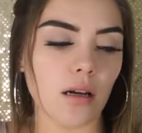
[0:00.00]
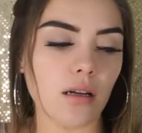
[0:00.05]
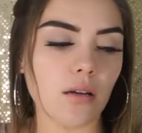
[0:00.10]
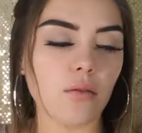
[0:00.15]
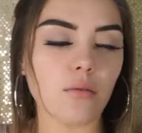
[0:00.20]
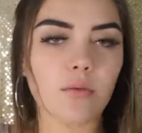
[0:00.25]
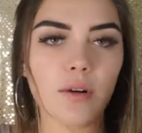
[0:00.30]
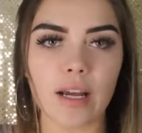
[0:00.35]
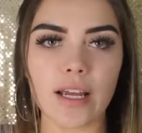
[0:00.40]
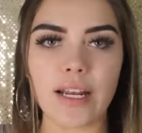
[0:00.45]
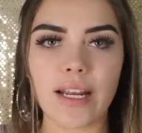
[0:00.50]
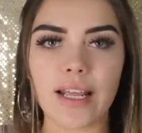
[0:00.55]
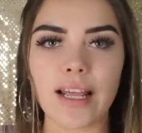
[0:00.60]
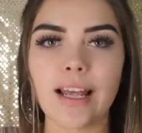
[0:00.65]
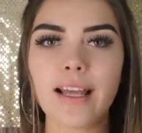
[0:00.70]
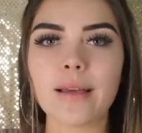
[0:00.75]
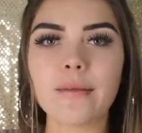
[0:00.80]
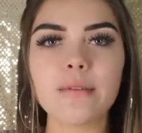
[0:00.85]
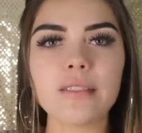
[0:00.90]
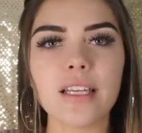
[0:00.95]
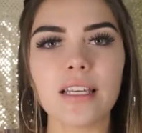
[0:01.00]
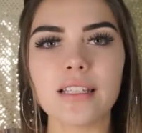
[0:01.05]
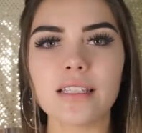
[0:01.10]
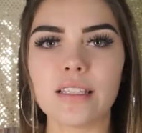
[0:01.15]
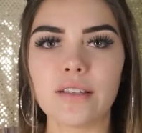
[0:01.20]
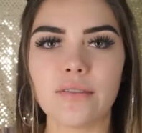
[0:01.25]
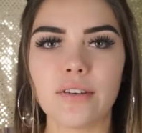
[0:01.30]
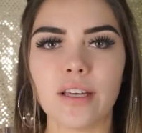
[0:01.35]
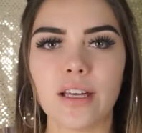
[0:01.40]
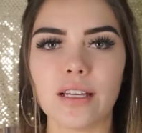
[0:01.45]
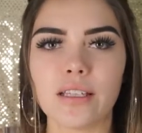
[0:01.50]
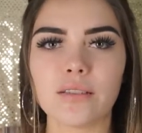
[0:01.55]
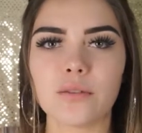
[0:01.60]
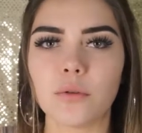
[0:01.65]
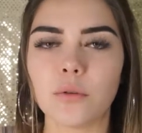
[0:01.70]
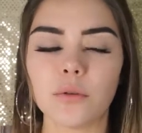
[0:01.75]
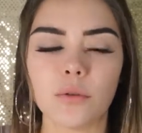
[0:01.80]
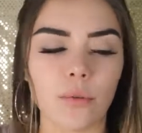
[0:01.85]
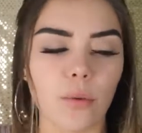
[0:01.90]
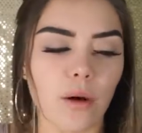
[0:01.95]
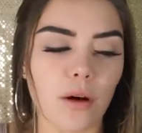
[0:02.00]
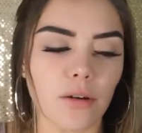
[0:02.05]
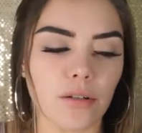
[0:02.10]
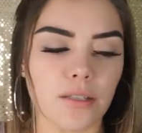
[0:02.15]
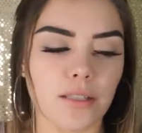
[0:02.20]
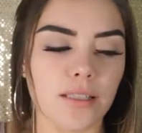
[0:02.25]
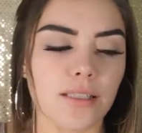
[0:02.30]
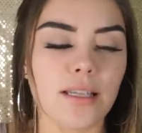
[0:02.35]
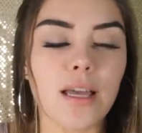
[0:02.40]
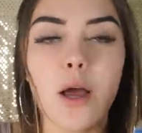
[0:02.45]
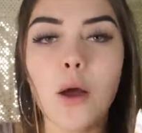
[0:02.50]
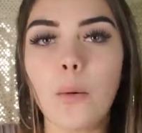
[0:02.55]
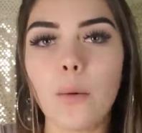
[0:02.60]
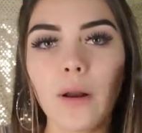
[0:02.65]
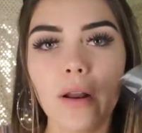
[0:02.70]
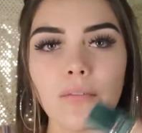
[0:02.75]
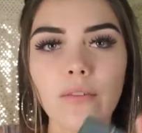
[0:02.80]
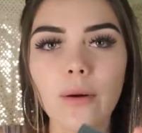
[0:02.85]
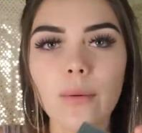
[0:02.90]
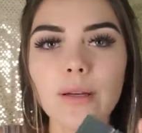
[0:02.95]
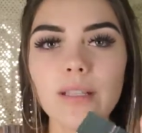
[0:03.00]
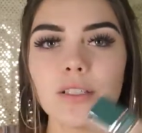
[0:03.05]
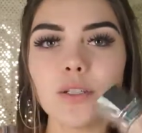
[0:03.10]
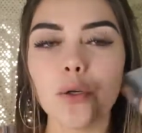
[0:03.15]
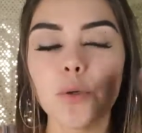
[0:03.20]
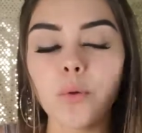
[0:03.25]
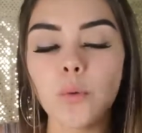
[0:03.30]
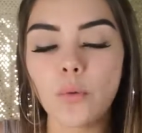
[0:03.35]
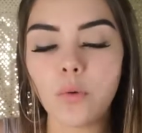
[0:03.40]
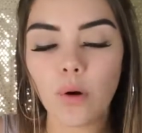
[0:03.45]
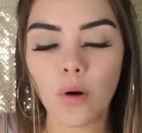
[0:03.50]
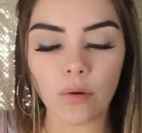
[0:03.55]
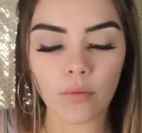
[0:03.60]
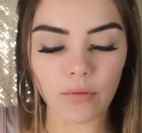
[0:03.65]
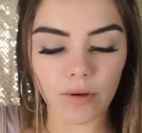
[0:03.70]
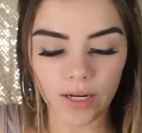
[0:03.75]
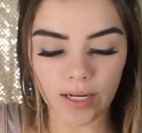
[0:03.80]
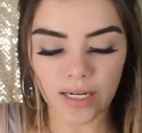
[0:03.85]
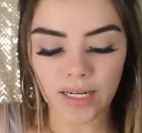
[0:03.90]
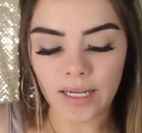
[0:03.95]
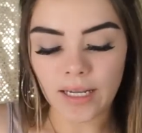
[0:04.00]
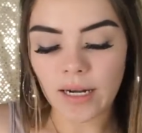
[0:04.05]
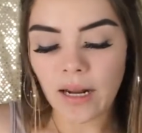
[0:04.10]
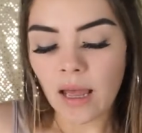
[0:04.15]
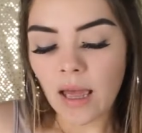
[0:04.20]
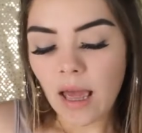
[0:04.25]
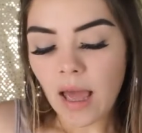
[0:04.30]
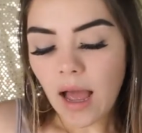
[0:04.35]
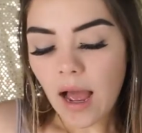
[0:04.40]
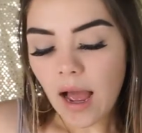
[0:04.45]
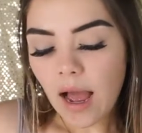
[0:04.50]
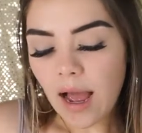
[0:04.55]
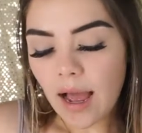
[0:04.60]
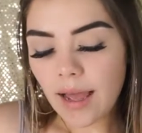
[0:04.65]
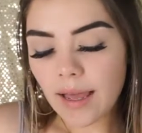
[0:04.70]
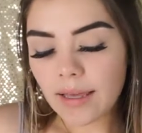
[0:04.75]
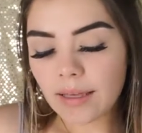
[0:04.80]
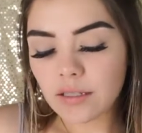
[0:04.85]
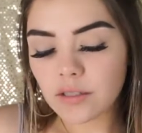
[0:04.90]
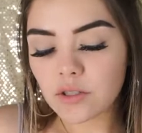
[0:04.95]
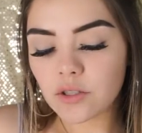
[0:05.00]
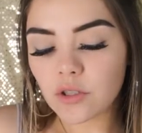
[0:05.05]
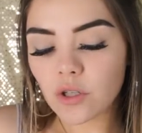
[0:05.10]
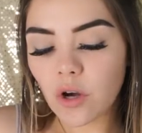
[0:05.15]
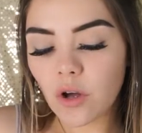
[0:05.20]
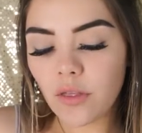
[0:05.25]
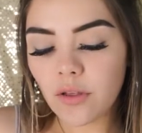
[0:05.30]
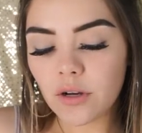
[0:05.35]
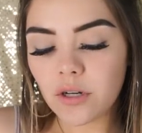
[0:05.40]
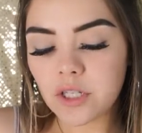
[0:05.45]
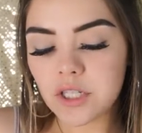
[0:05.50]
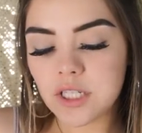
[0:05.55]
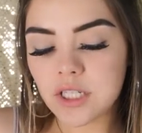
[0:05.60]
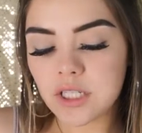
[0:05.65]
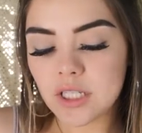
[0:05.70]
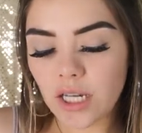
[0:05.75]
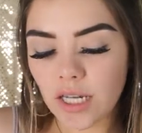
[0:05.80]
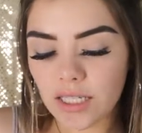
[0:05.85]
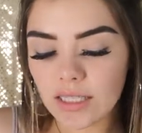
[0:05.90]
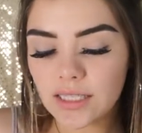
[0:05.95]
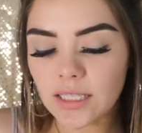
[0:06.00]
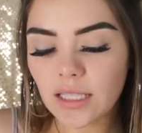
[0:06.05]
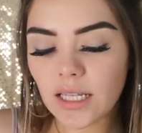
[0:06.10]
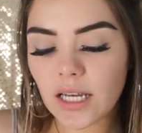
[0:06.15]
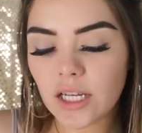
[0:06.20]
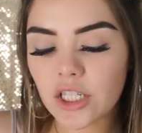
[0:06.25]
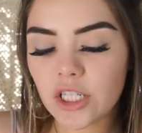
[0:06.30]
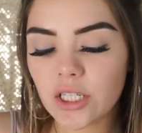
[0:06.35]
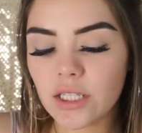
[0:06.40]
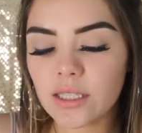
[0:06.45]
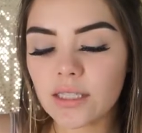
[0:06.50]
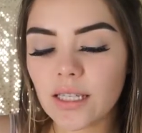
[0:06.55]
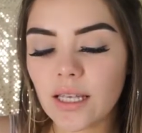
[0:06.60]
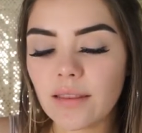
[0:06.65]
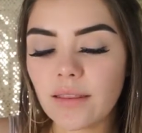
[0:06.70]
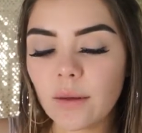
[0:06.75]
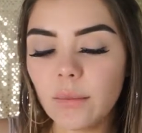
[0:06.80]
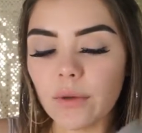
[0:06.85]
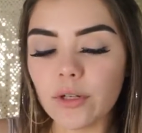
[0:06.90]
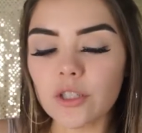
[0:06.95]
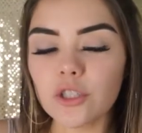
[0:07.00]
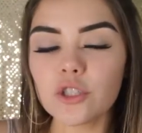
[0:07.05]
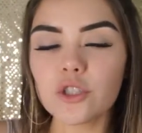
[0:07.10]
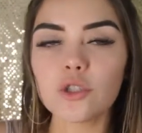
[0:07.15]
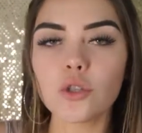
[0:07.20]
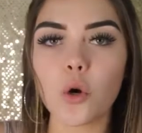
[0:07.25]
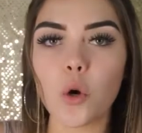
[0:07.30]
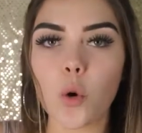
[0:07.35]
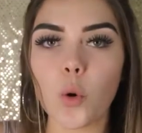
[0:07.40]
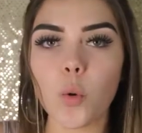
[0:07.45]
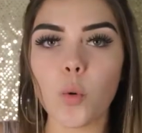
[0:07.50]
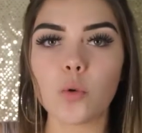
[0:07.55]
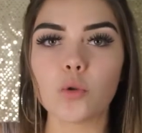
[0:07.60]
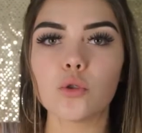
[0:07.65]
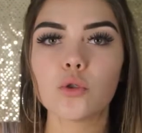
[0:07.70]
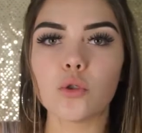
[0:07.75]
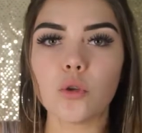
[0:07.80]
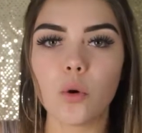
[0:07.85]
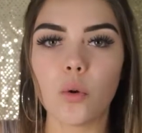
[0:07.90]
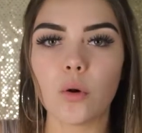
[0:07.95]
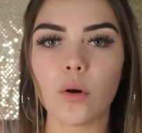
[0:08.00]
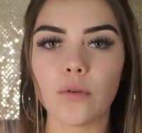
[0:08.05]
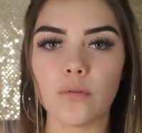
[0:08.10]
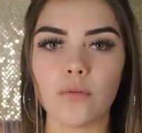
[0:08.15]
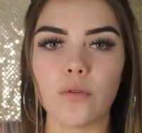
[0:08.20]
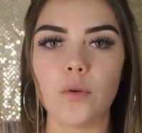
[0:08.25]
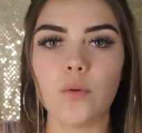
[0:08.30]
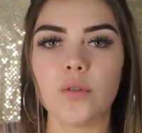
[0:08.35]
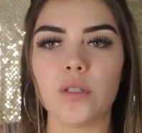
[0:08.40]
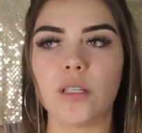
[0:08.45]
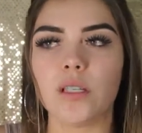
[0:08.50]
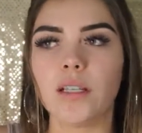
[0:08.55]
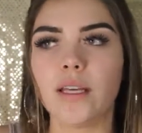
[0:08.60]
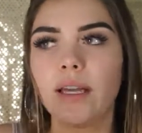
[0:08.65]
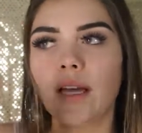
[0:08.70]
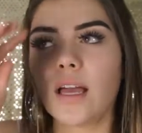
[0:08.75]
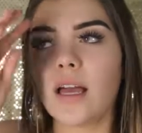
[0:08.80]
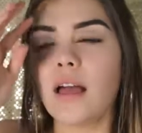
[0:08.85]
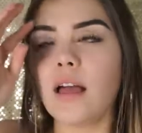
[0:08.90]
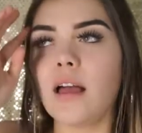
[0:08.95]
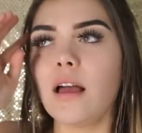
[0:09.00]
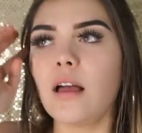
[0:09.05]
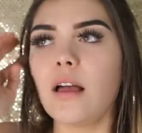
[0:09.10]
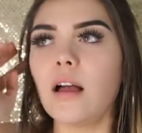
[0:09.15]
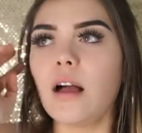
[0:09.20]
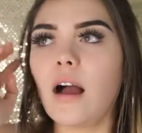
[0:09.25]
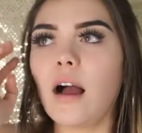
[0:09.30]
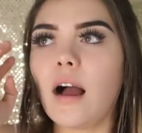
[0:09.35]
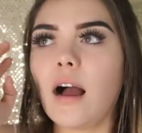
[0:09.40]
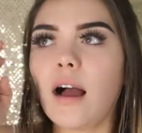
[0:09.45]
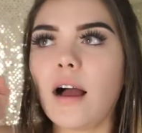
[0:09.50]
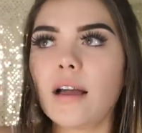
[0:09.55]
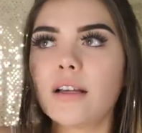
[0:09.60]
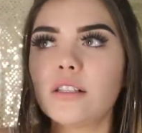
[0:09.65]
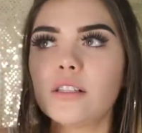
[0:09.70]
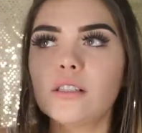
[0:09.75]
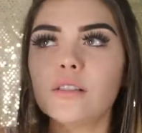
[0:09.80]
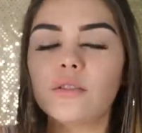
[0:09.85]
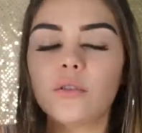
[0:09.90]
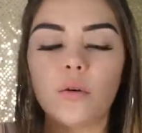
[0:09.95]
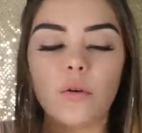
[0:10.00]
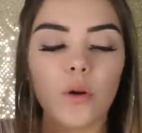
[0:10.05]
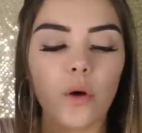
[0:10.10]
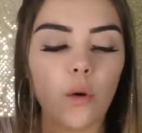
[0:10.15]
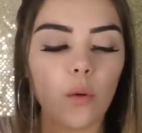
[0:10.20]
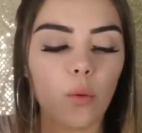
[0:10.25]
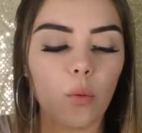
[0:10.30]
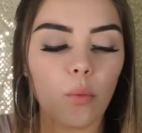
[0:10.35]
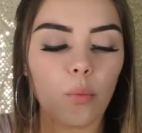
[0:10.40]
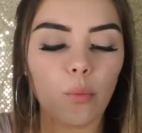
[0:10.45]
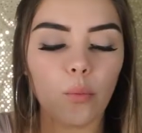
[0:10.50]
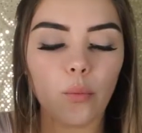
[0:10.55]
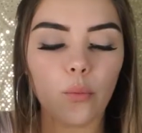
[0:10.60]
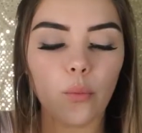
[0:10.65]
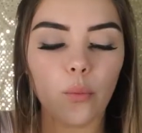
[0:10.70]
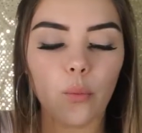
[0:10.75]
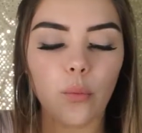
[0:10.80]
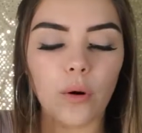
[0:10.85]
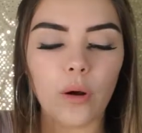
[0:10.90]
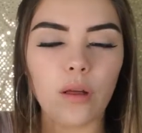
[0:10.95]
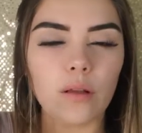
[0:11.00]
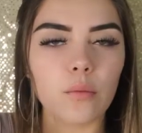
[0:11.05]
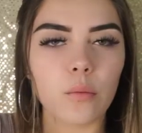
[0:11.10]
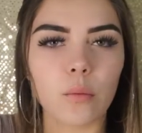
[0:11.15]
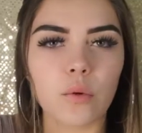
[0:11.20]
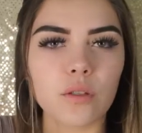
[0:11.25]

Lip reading: Rite Aid, I keep saying CVS or Walgreens. Whenever I went to Rite Aid, I saw their shade selections, and they were so confusing. Like, I just don't know it